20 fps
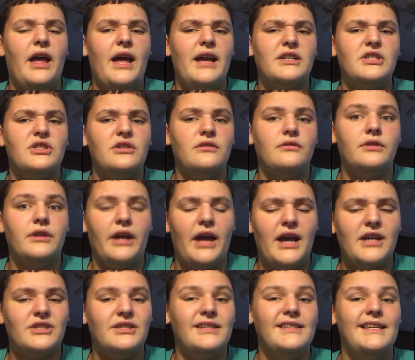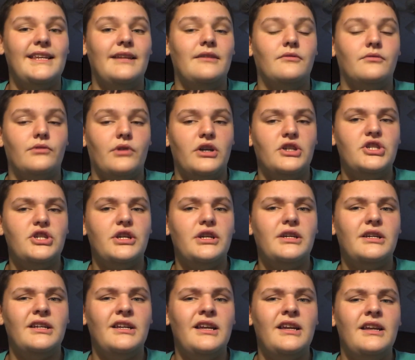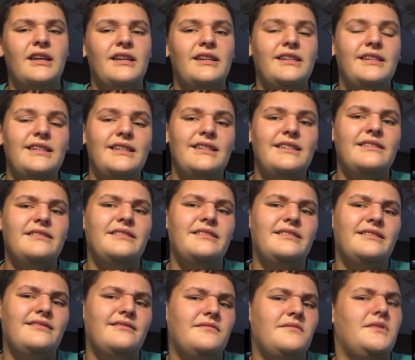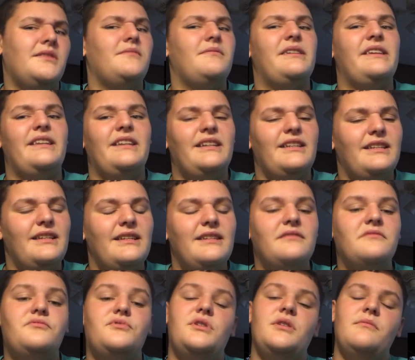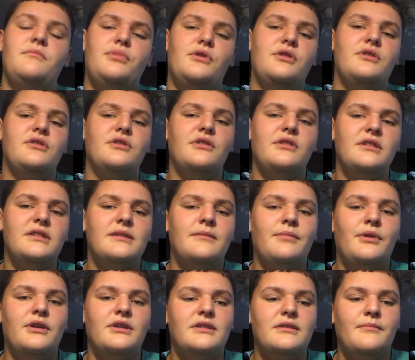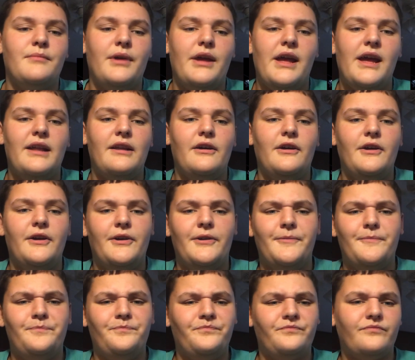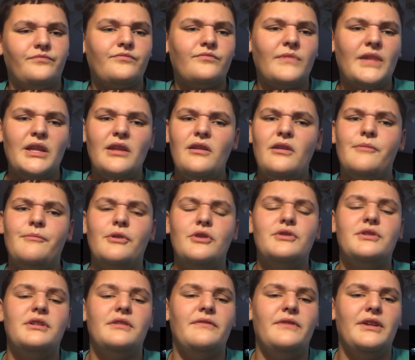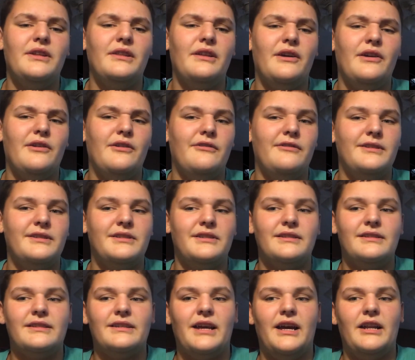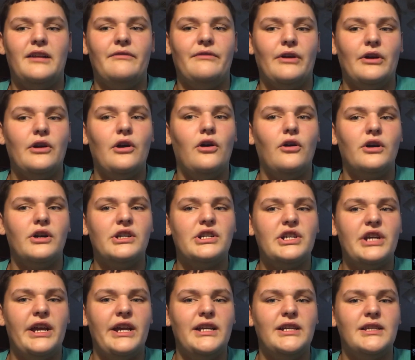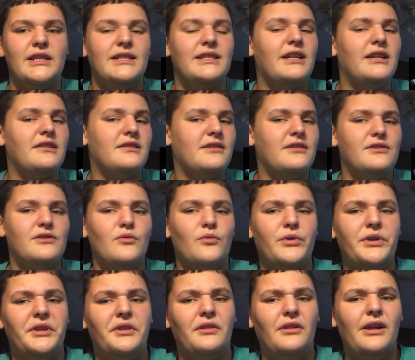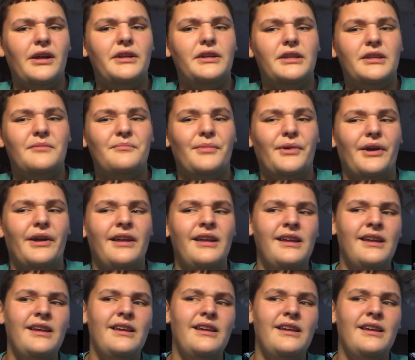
action scene in Russia, I mean, some parts are good, some parts are bad. Most of it, though, is just kind of a car chase. It's not as good as the one in London, but